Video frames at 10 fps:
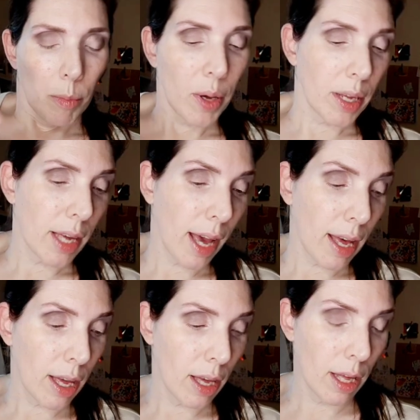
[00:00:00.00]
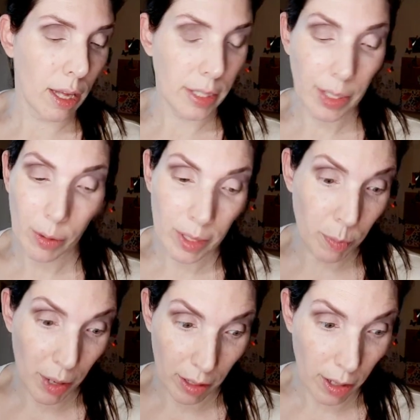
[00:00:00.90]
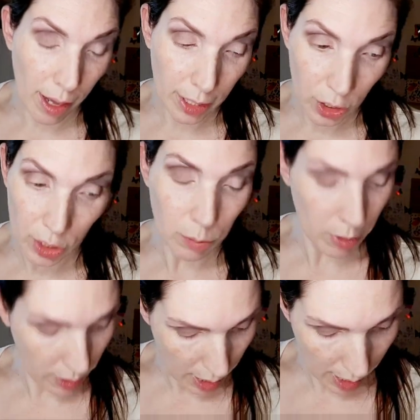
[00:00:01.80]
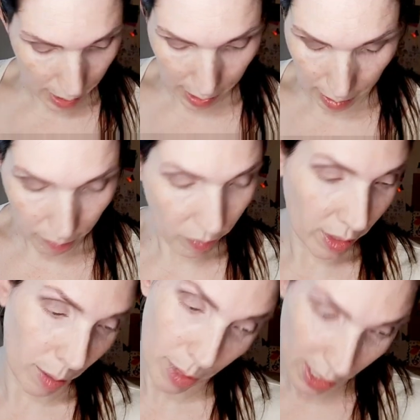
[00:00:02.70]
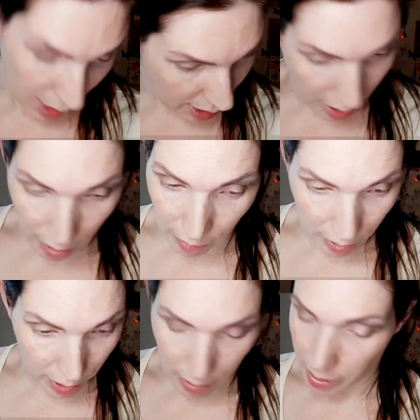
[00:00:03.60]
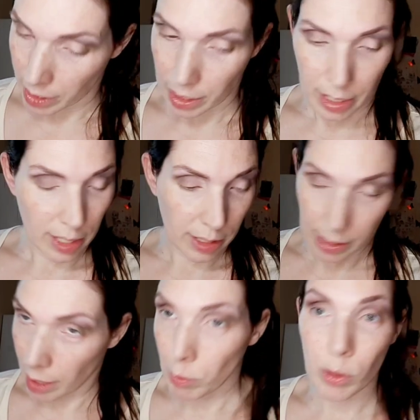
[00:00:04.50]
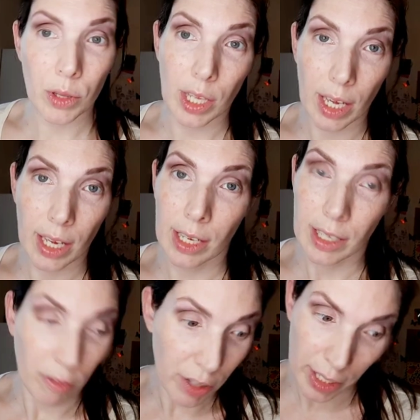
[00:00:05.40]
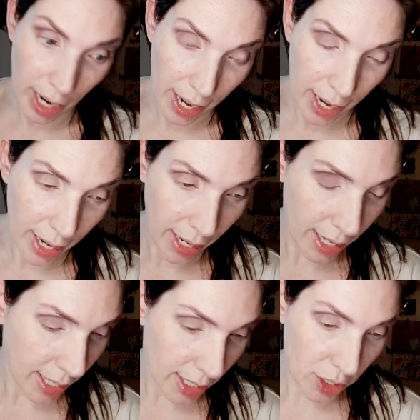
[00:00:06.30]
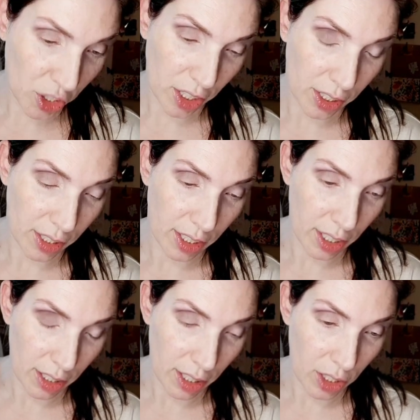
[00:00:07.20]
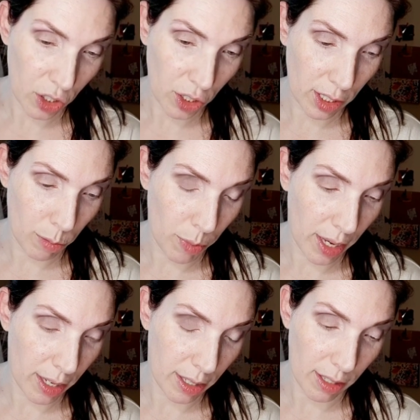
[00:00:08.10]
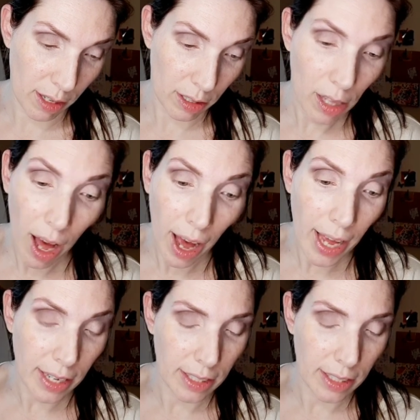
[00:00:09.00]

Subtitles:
But yeah. So it's been a lot. She's been sick. I've been taking care of her. Same old thing, different day. It's just been a lot.